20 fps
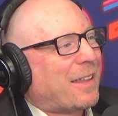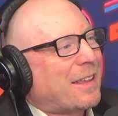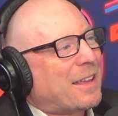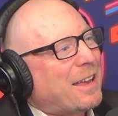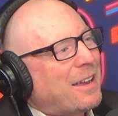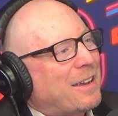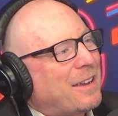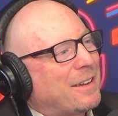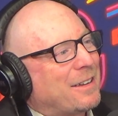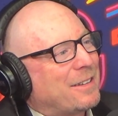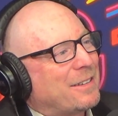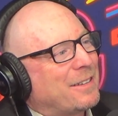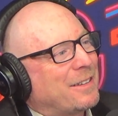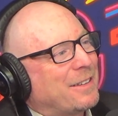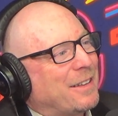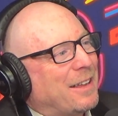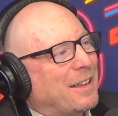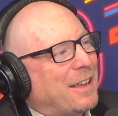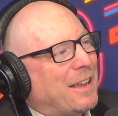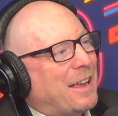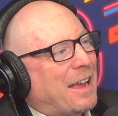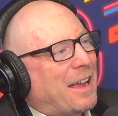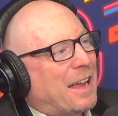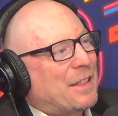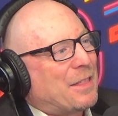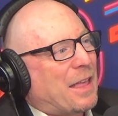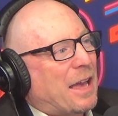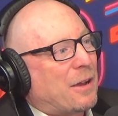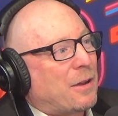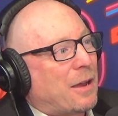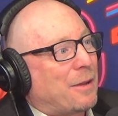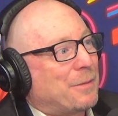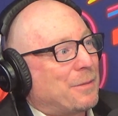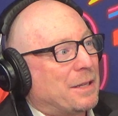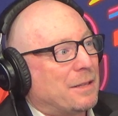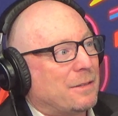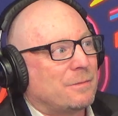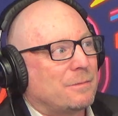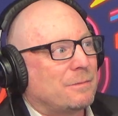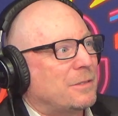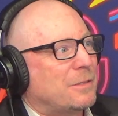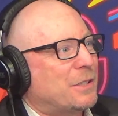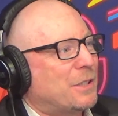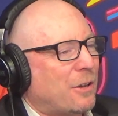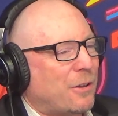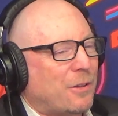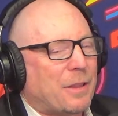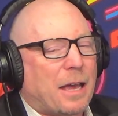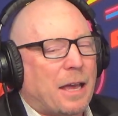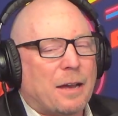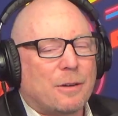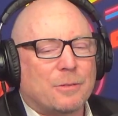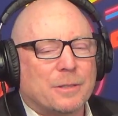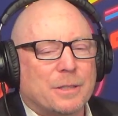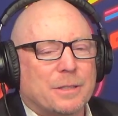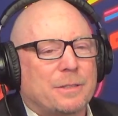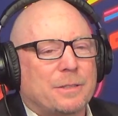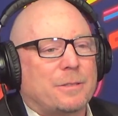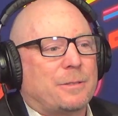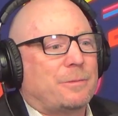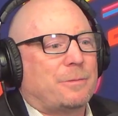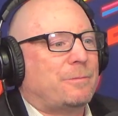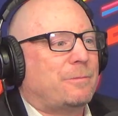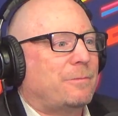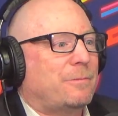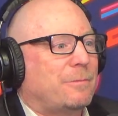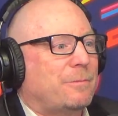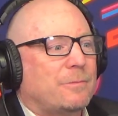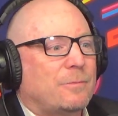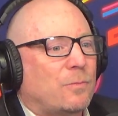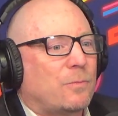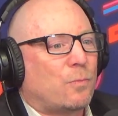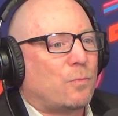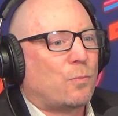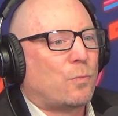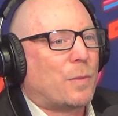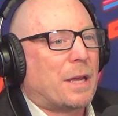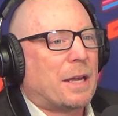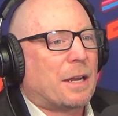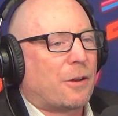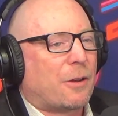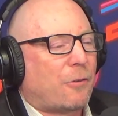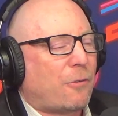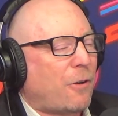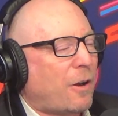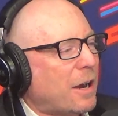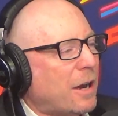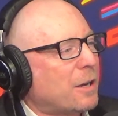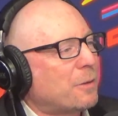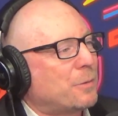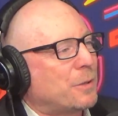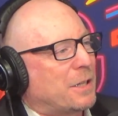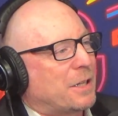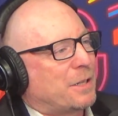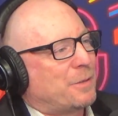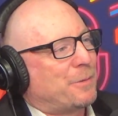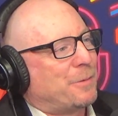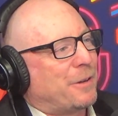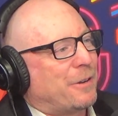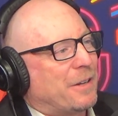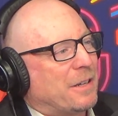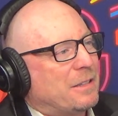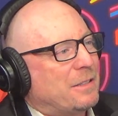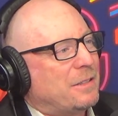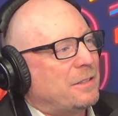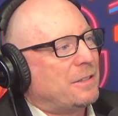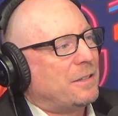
Yeah. And so that was an incredible experience.